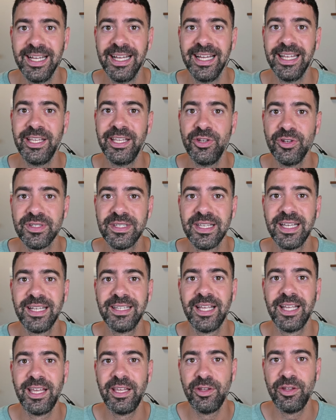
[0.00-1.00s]
using
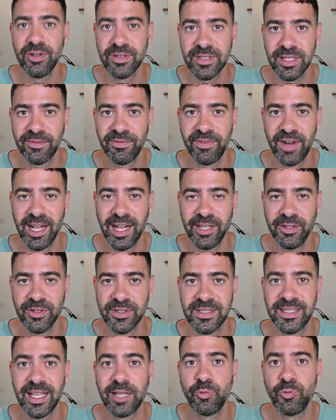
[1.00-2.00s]
the user values
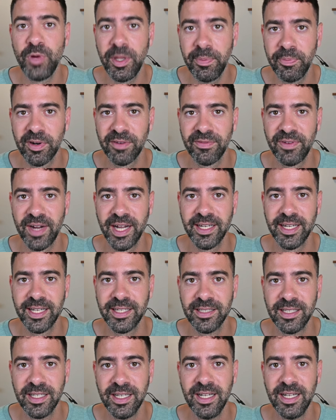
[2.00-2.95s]
that we provided